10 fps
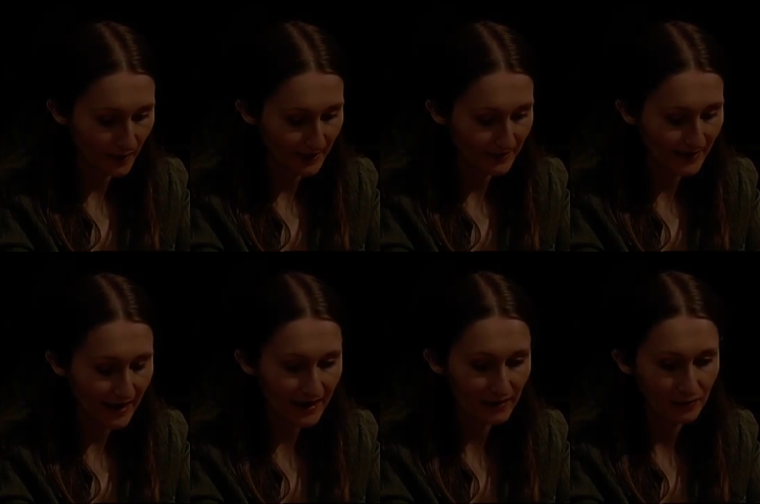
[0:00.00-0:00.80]
he's
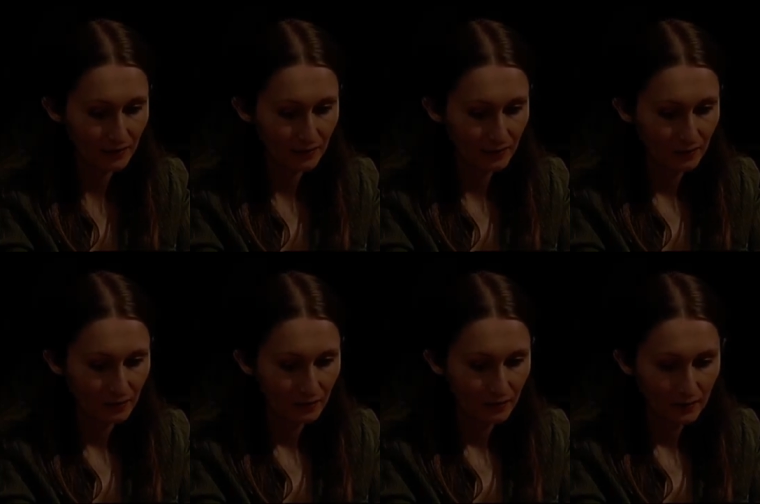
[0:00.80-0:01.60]
there,
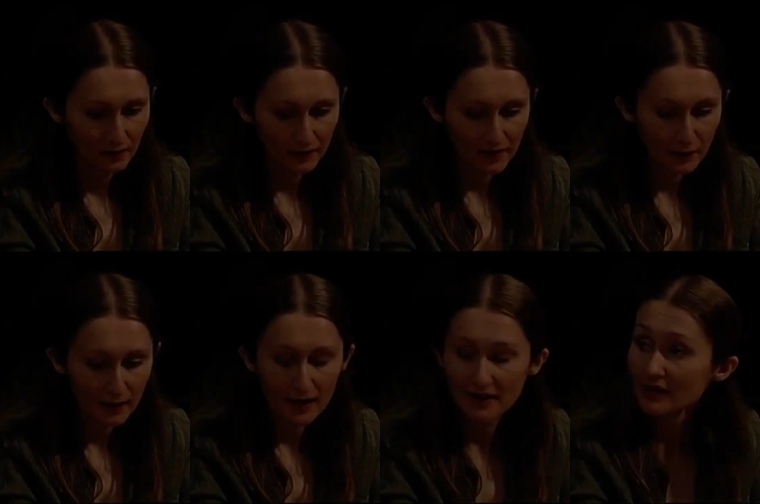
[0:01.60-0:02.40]
and you
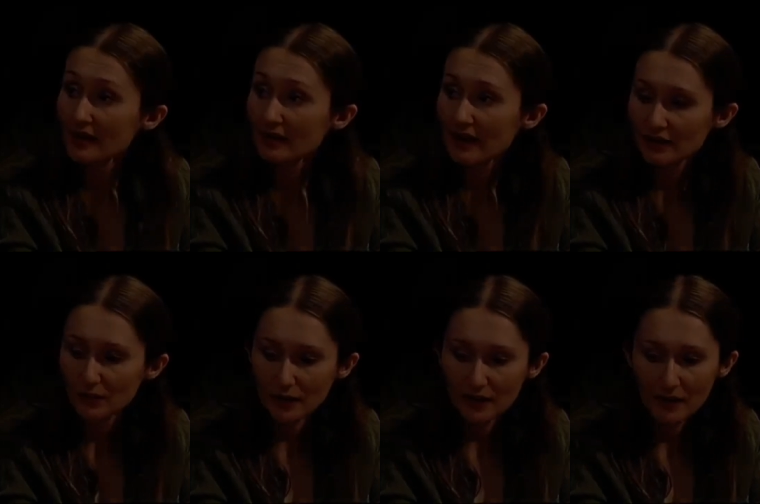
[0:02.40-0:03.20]
realise you never get to
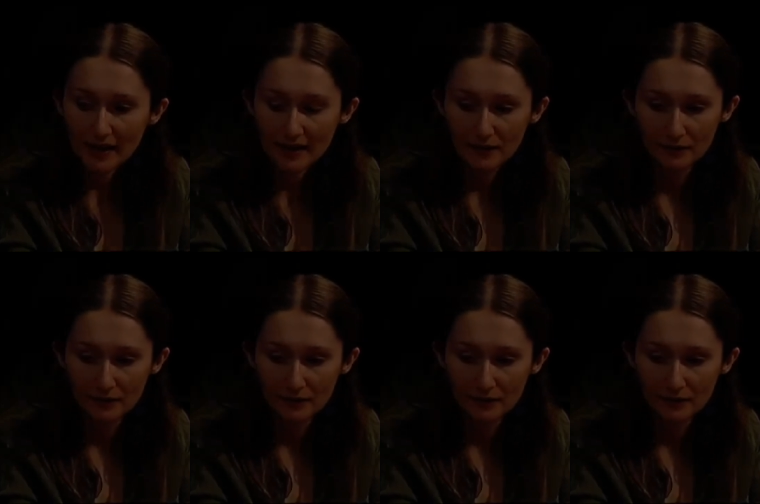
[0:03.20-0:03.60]
hug him again.